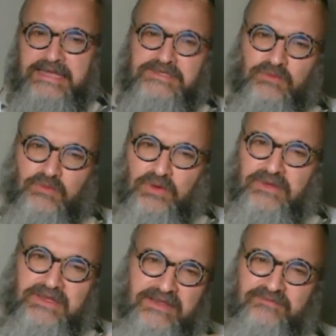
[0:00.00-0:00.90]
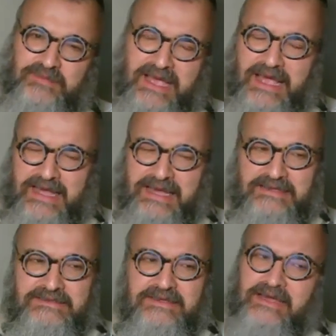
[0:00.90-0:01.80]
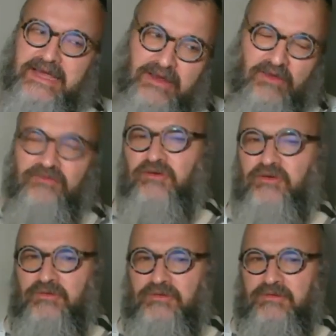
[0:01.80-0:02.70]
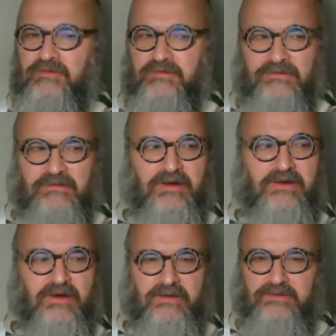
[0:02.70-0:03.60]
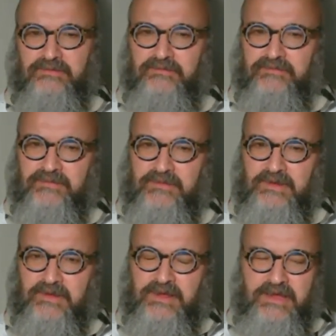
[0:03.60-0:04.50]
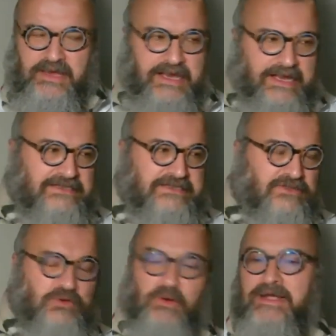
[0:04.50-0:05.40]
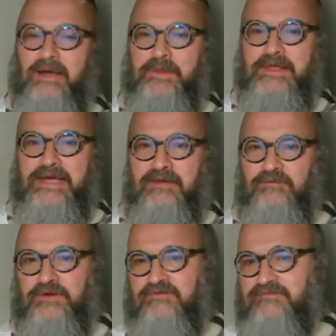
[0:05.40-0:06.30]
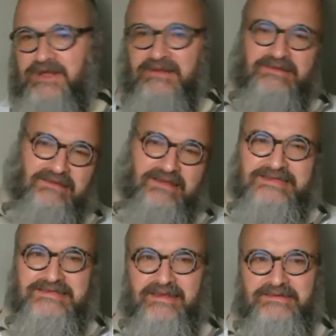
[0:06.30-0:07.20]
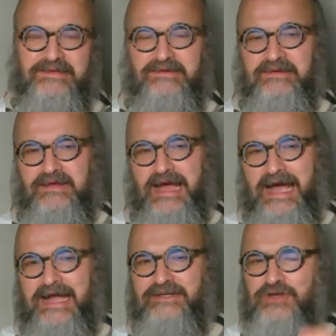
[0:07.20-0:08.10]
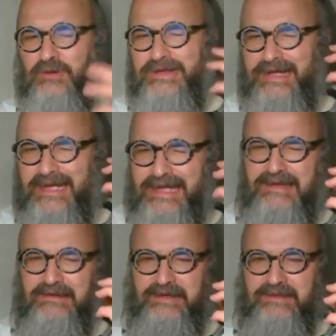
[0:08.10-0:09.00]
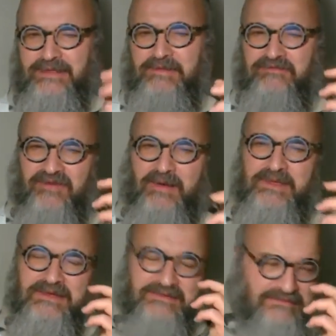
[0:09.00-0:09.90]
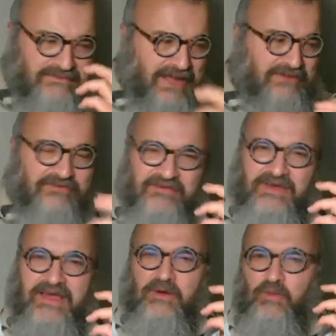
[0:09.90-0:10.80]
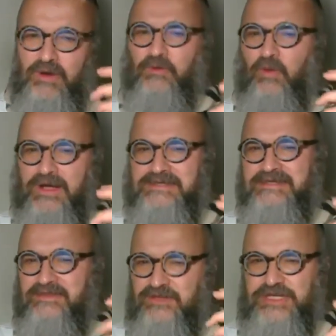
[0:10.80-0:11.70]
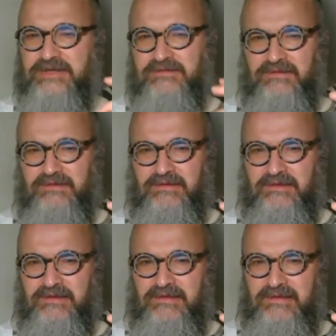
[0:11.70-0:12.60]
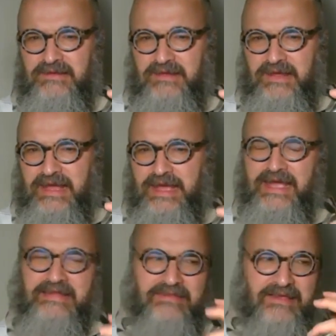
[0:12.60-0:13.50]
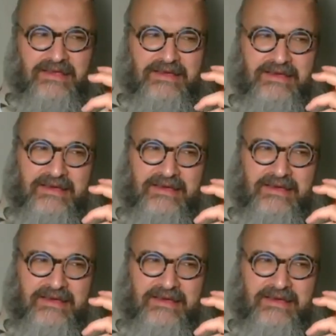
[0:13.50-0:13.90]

As the world they left behind had also long gone. He says, growing up in the comfort of middle-class London, I had no inkling that my family life, what it was in the shtetl, and